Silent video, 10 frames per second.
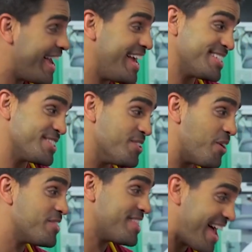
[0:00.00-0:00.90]
It's
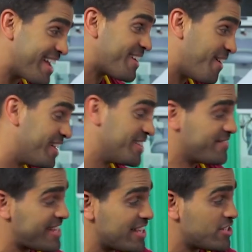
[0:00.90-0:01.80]
not that kind of
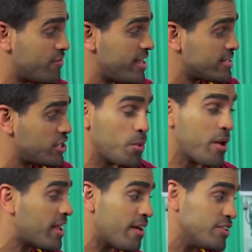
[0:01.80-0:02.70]
test, Riz. You
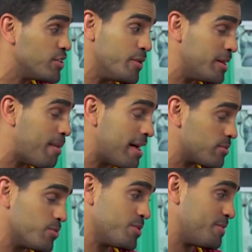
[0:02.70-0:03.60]
won't have to do any
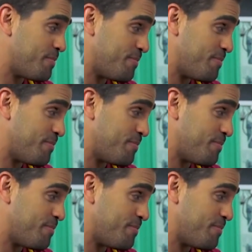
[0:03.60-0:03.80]
puzzles.